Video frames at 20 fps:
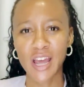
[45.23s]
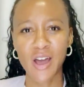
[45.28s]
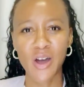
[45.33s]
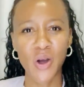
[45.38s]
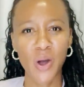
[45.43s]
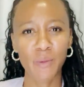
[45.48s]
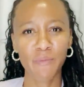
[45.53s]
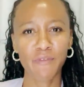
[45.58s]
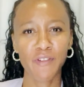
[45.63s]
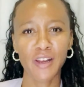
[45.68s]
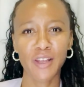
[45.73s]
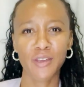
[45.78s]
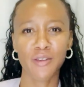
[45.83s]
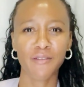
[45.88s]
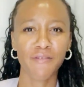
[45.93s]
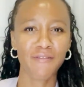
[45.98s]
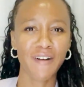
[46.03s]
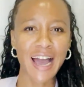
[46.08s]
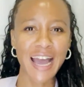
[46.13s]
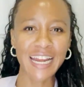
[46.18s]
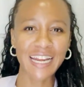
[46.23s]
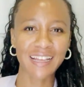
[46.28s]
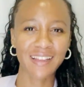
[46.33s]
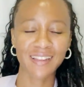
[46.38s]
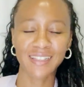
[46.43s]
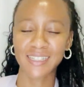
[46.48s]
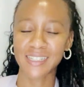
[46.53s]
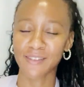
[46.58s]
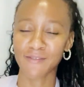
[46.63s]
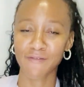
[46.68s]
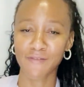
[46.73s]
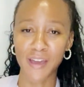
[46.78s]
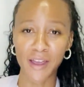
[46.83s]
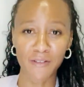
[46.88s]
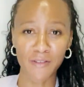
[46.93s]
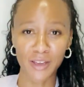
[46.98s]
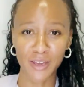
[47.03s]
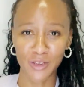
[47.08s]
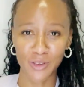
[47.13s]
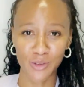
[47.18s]
Hopefully you find this
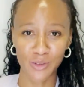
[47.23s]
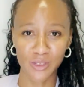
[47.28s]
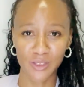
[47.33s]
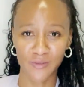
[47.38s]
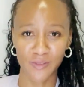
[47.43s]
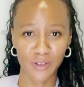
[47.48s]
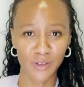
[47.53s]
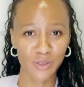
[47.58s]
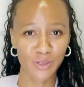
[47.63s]
very useful.